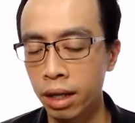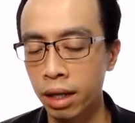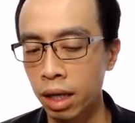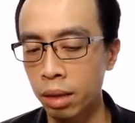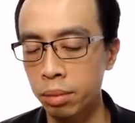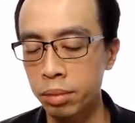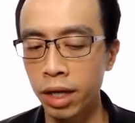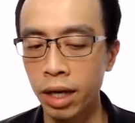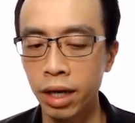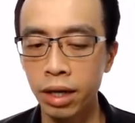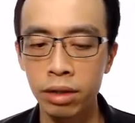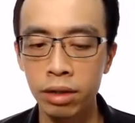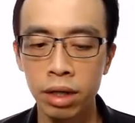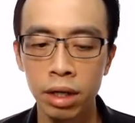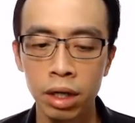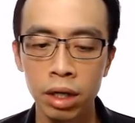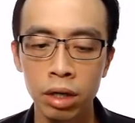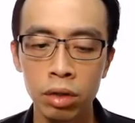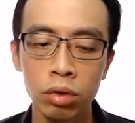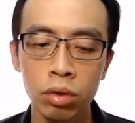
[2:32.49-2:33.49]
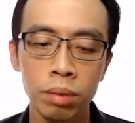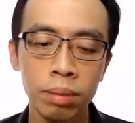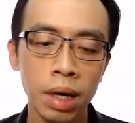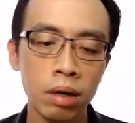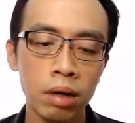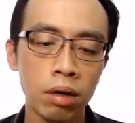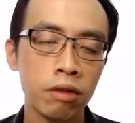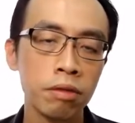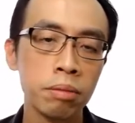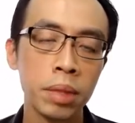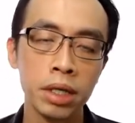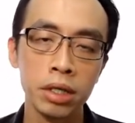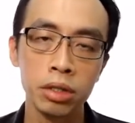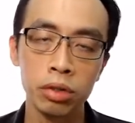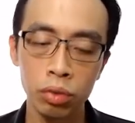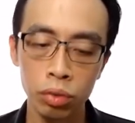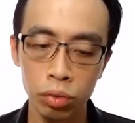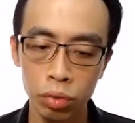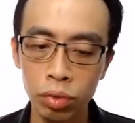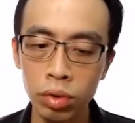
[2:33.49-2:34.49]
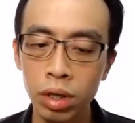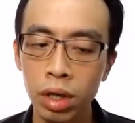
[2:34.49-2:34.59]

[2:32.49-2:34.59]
times 10 to the power of minus 2,